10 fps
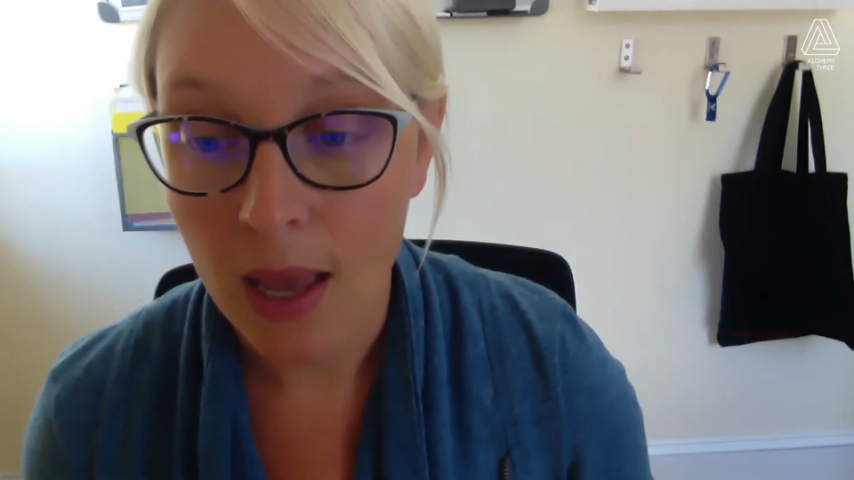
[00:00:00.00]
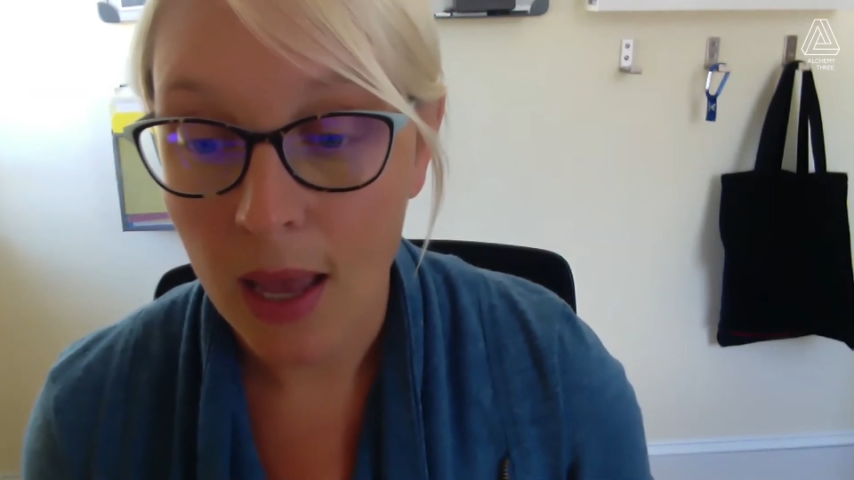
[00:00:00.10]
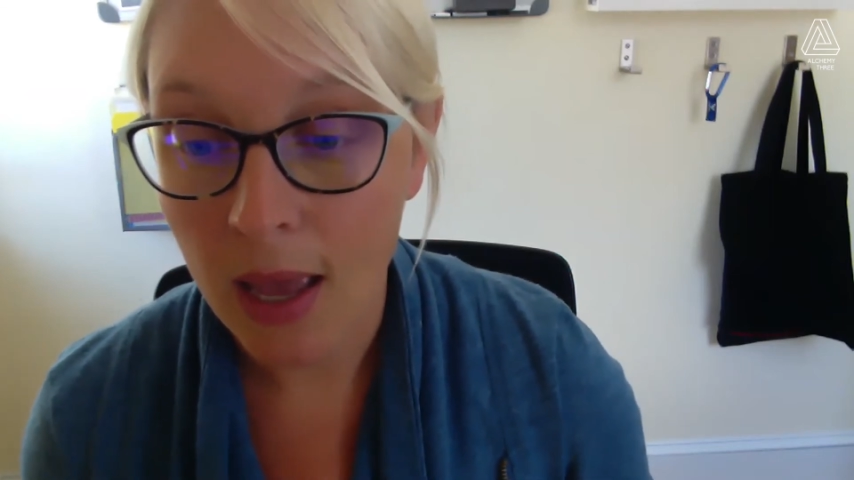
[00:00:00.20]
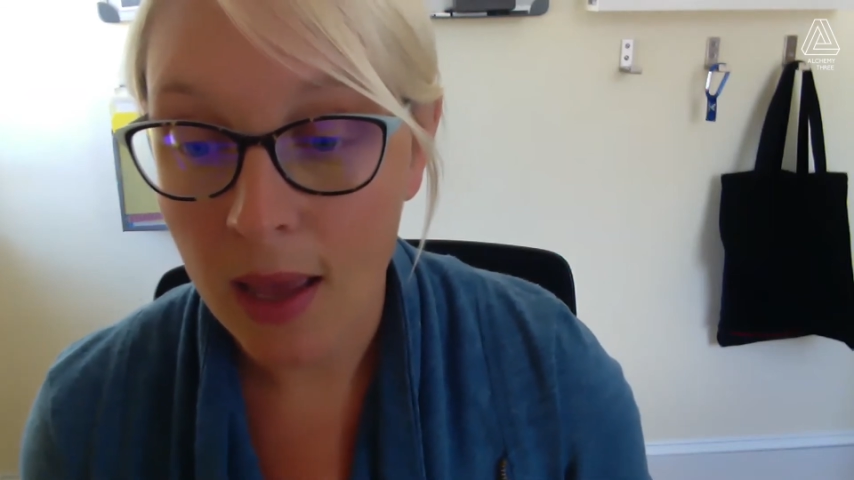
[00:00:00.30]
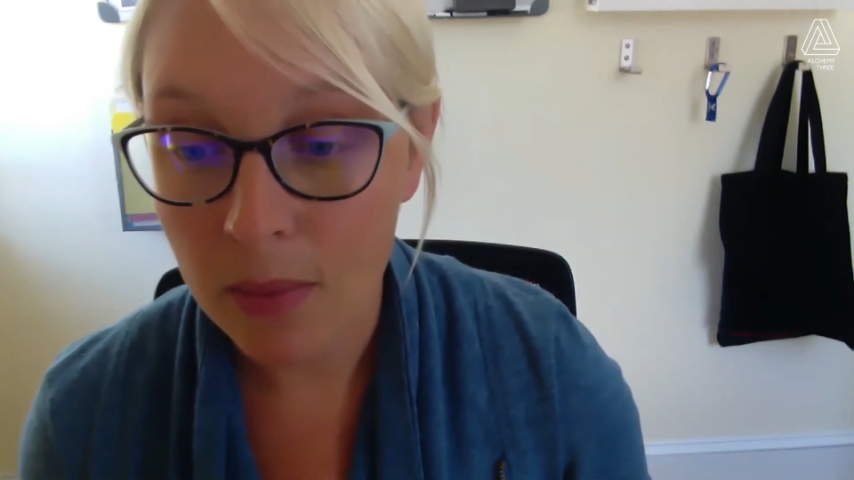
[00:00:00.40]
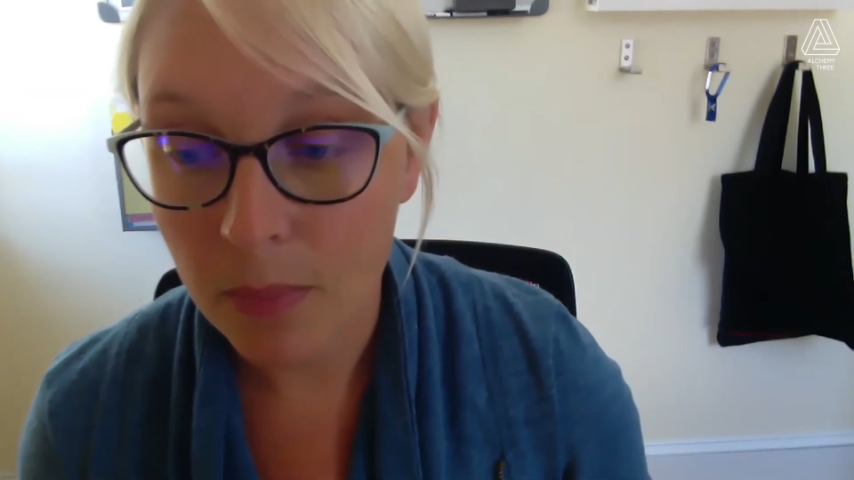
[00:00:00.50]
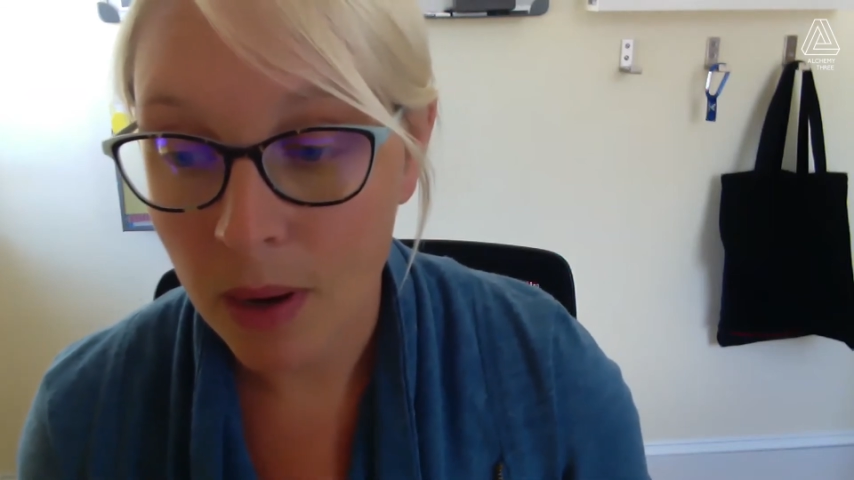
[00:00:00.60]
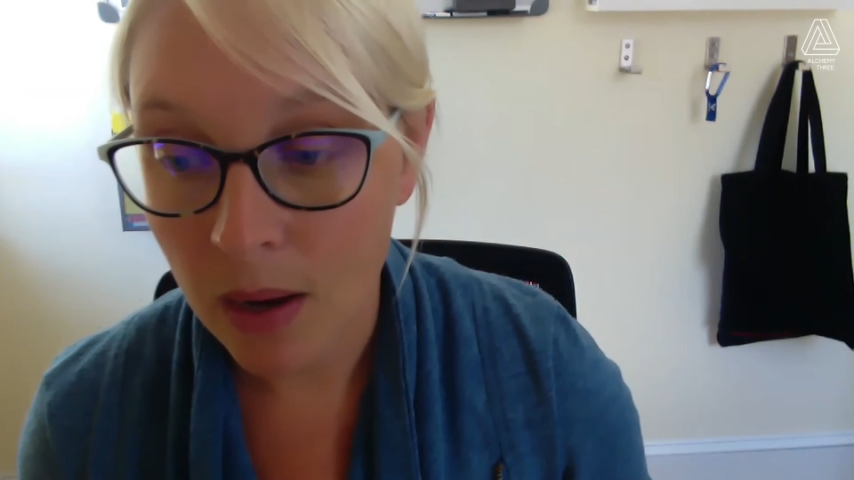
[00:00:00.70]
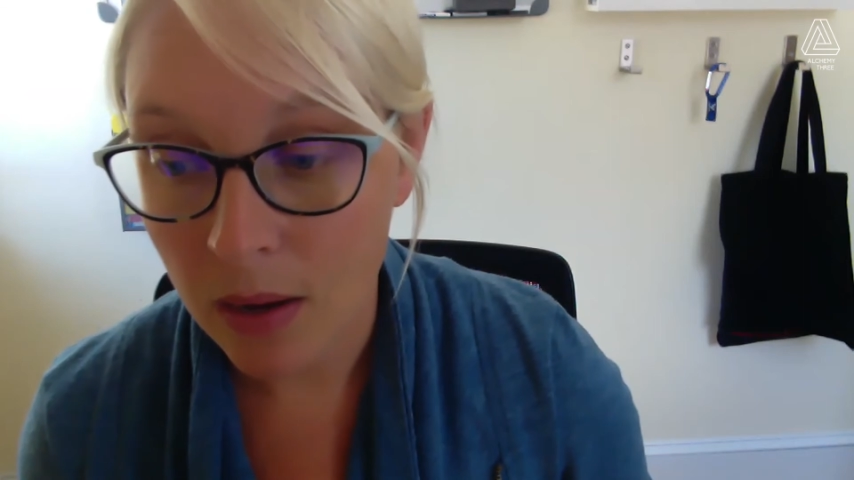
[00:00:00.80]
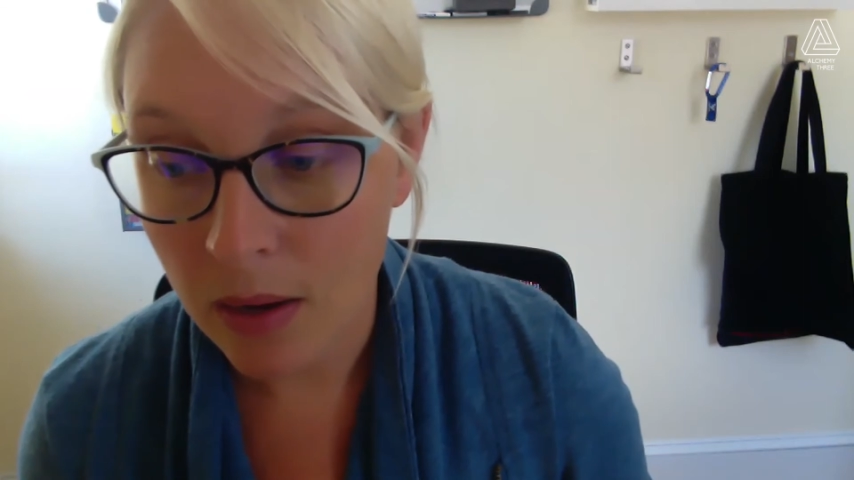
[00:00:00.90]
at
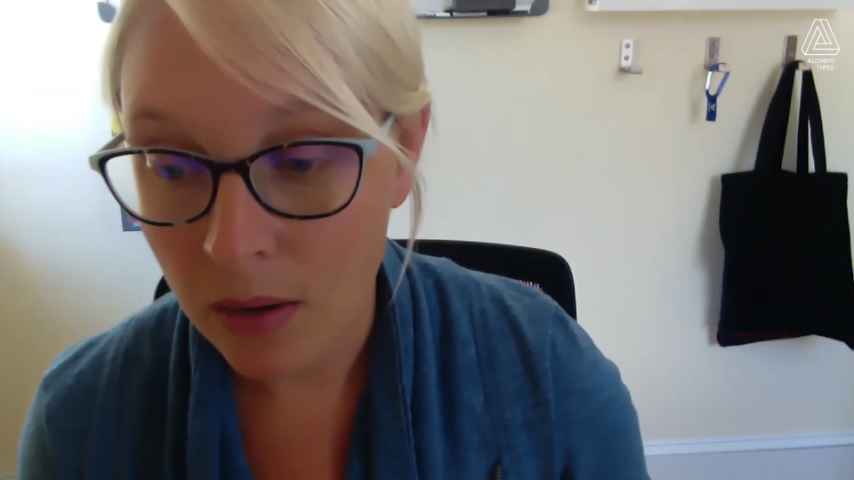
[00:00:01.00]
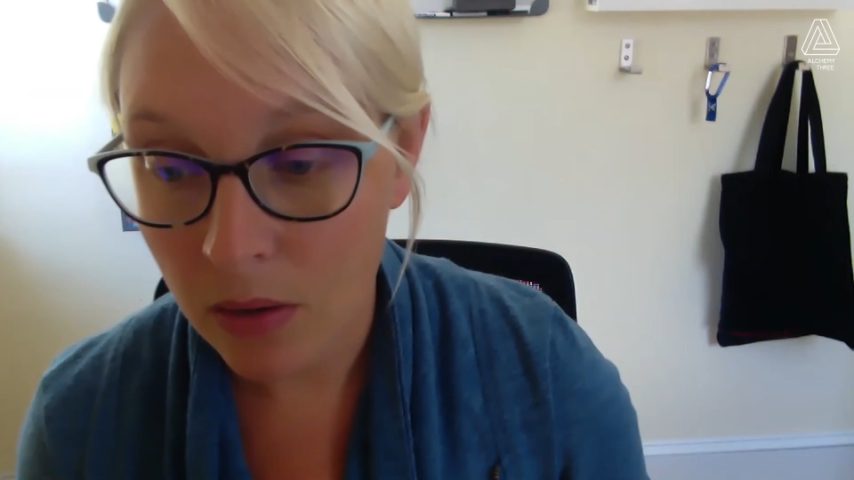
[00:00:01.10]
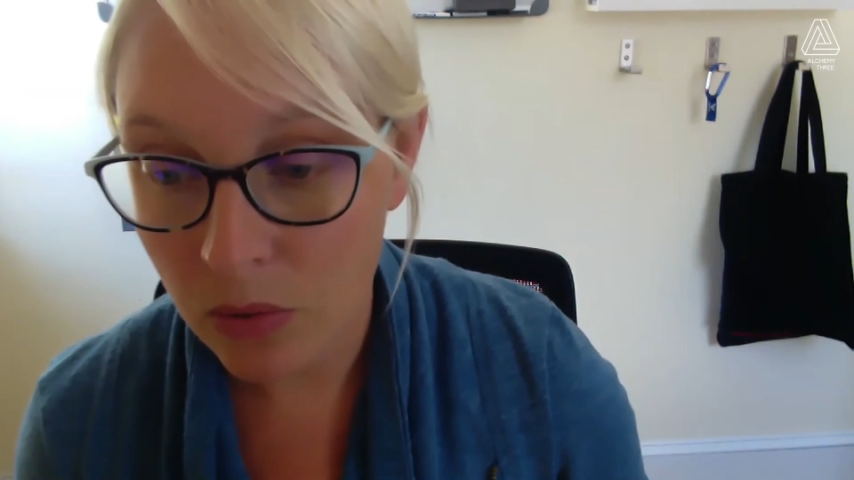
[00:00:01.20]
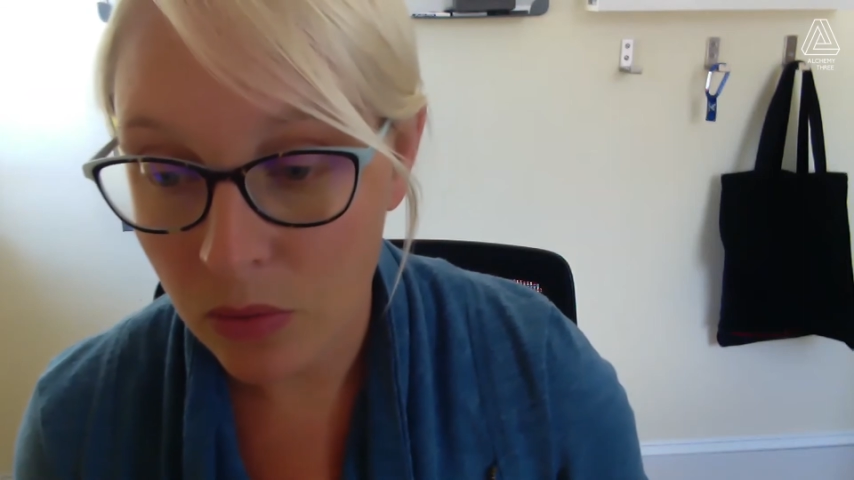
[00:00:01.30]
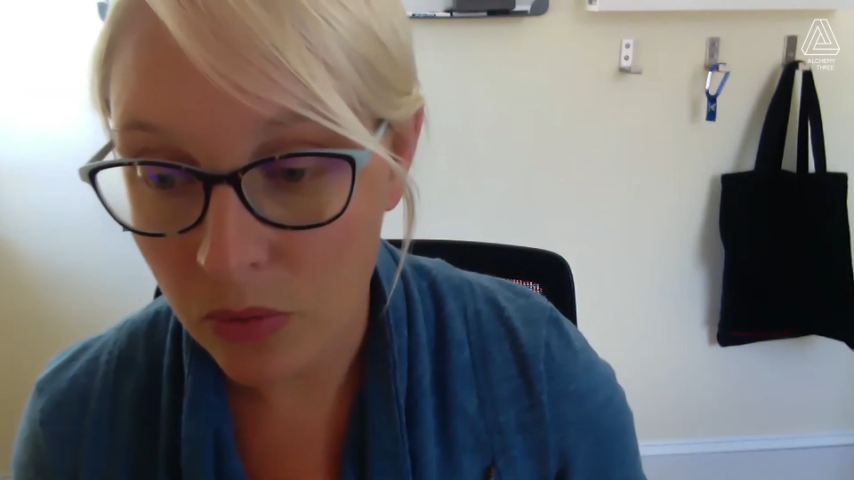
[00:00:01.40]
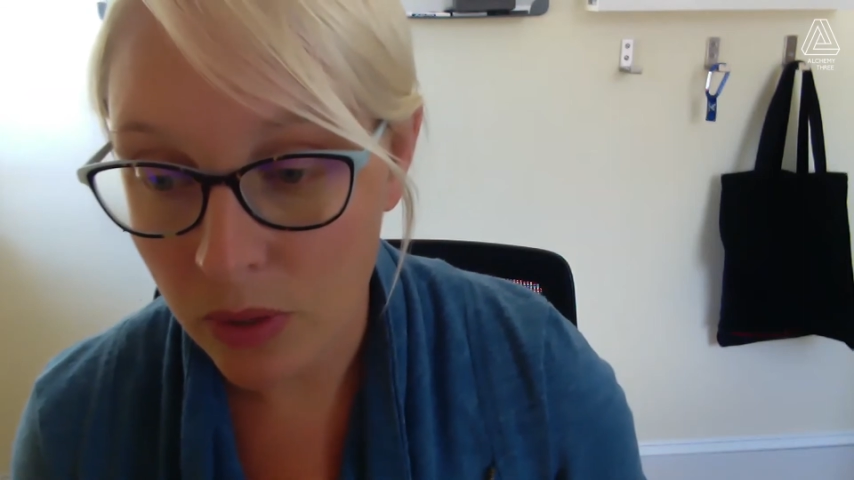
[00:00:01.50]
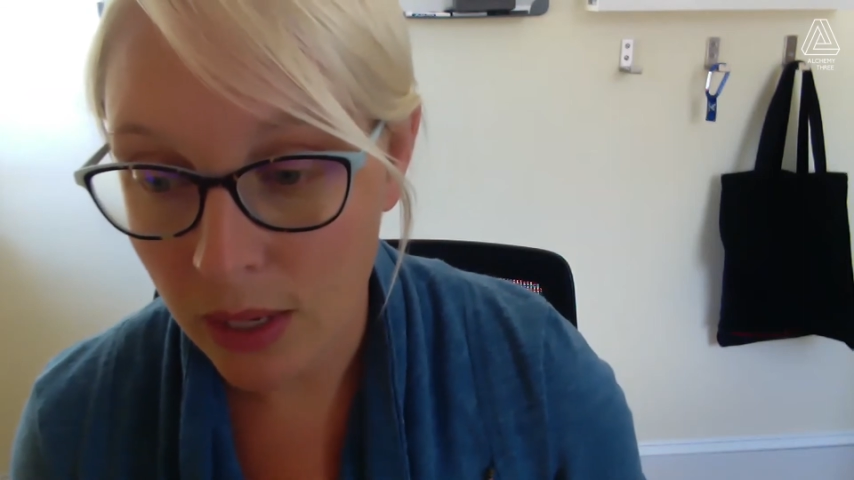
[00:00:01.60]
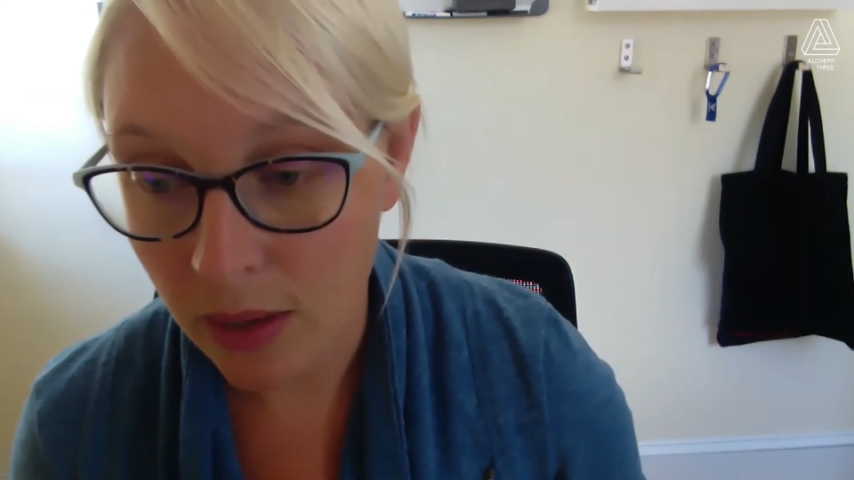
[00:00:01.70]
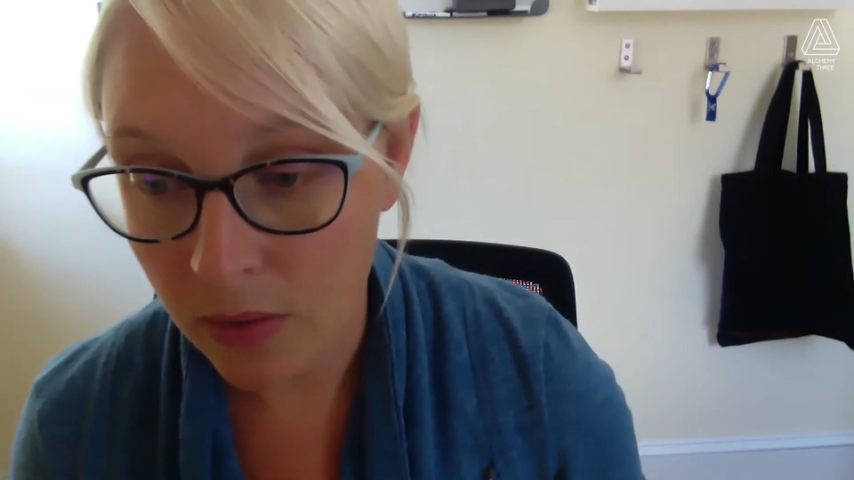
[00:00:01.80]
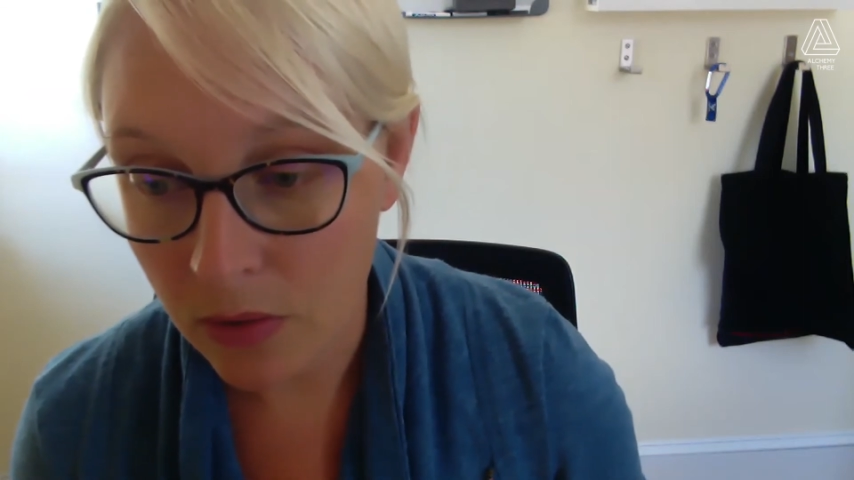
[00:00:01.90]
my Google
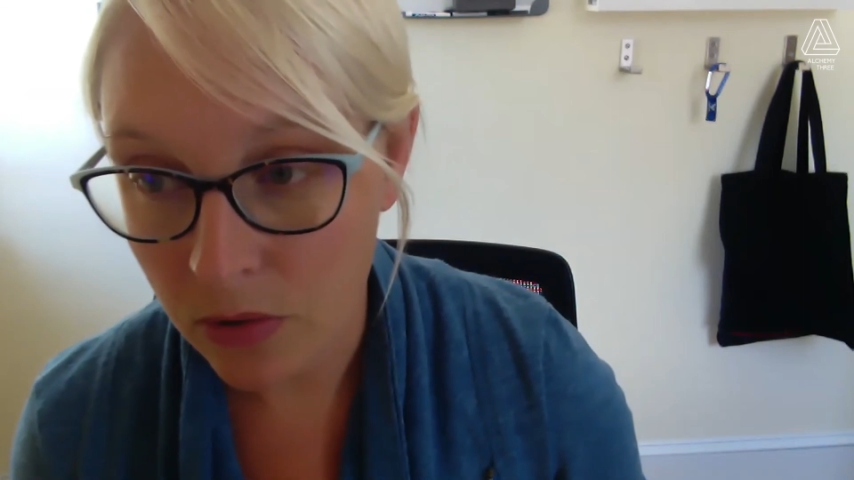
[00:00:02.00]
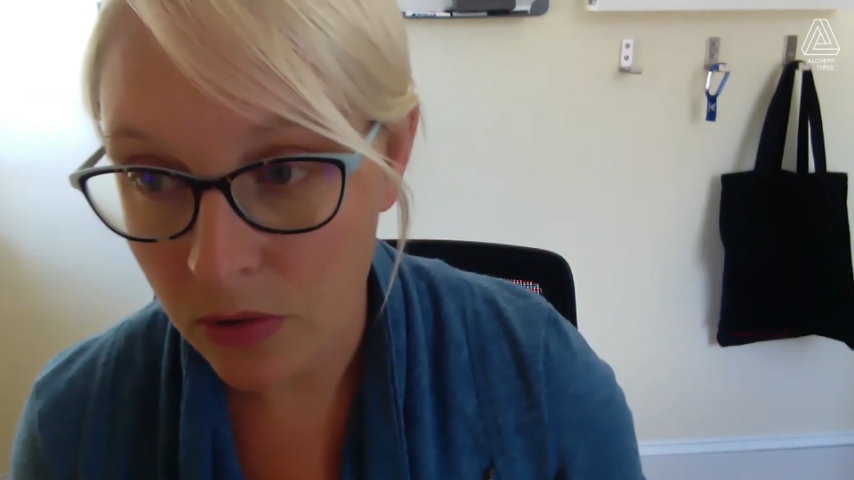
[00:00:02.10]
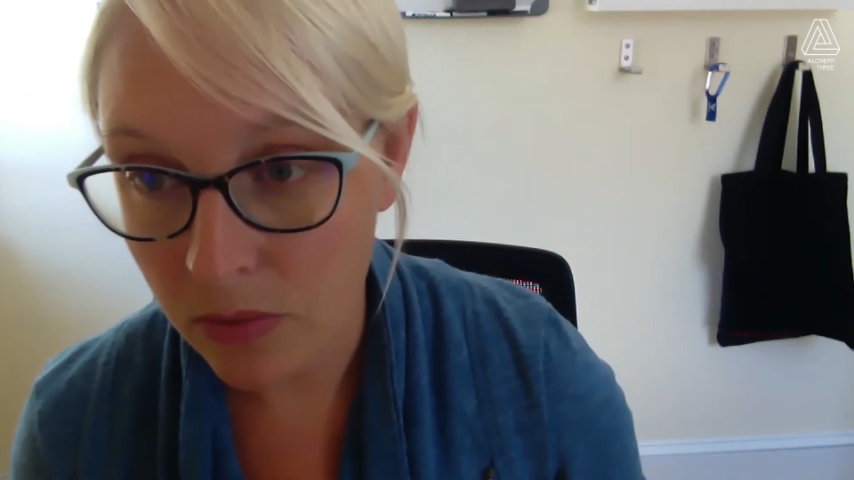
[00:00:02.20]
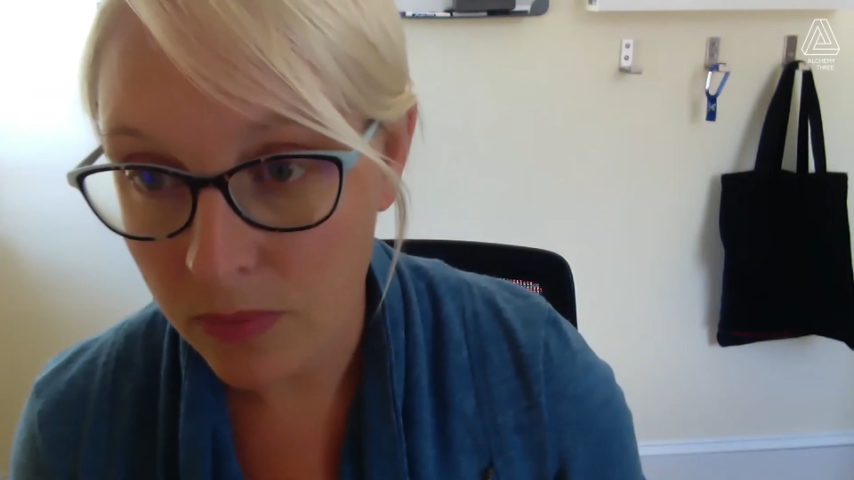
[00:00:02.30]
Calendar.